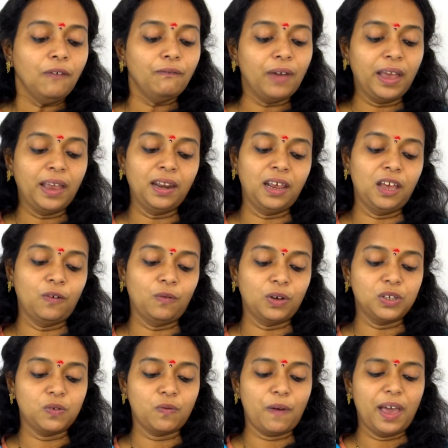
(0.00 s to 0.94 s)
When he
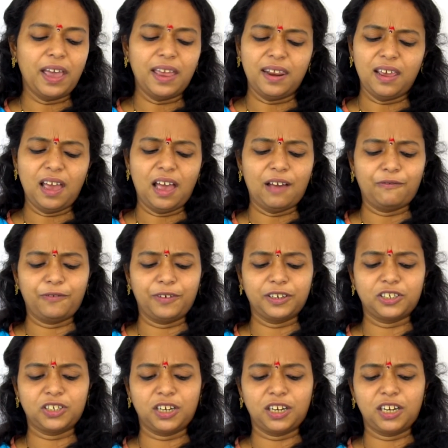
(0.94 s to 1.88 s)
was very
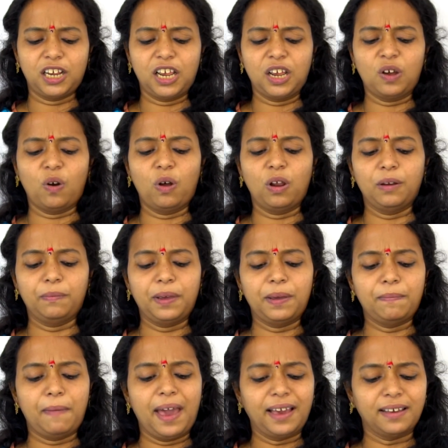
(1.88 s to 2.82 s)
affectionate, he called
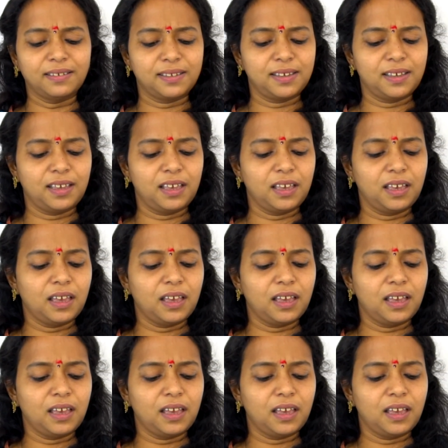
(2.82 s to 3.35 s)
me Maxi.